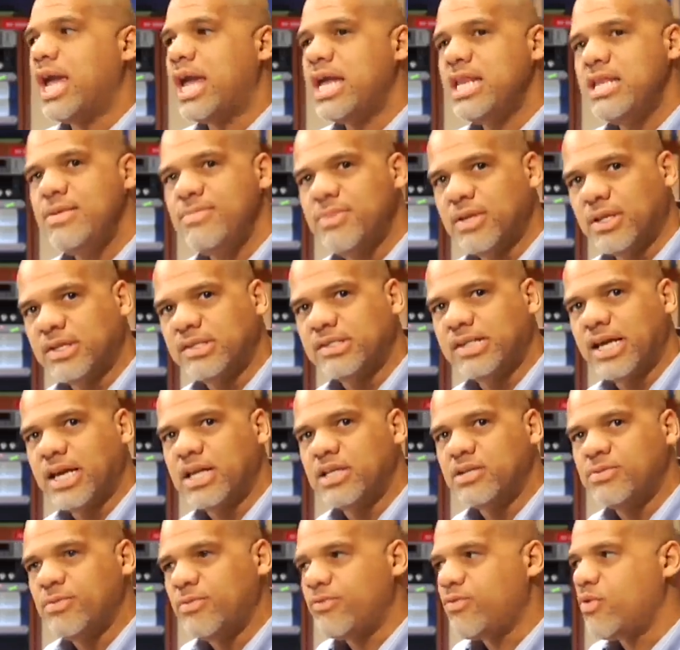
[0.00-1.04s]
80
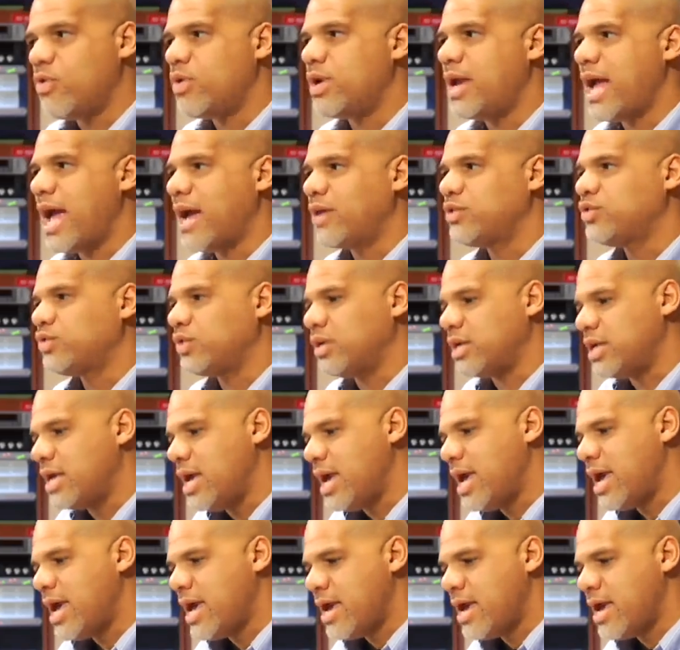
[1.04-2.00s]
milliseconds before it actually